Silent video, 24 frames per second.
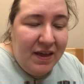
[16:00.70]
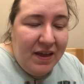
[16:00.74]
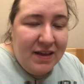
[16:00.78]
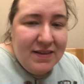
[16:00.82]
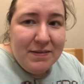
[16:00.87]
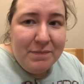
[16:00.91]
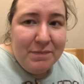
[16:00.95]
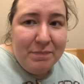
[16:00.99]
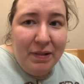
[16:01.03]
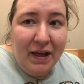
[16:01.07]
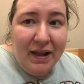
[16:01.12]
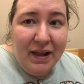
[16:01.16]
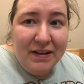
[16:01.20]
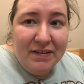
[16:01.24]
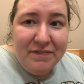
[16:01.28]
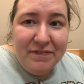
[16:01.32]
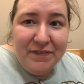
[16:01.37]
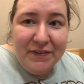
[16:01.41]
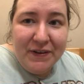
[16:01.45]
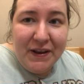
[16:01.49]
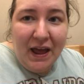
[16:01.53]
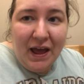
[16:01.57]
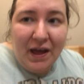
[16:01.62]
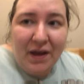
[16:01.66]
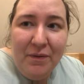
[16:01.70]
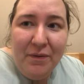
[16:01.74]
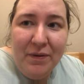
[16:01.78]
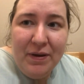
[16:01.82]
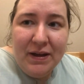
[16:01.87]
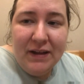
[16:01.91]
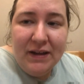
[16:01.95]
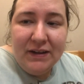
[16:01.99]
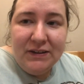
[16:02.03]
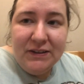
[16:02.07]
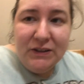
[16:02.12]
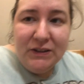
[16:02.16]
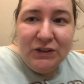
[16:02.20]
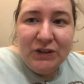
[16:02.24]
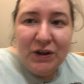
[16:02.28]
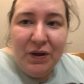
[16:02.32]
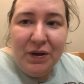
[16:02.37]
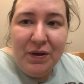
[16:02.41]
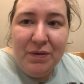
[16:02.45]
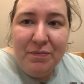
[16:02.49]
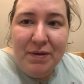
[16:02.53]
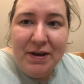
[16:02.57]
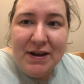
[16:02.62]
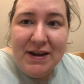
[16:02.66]
that's the plan for now. I'll just
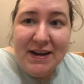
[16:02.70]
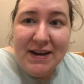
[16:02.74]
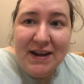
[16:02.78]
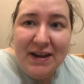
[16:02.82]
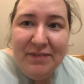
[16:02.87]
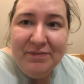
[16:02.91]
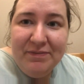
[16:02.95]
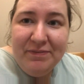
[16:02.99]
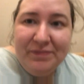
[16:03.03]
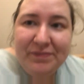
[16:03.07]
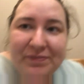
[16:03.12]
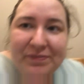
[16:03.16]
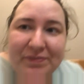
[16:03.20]
show you my dinner.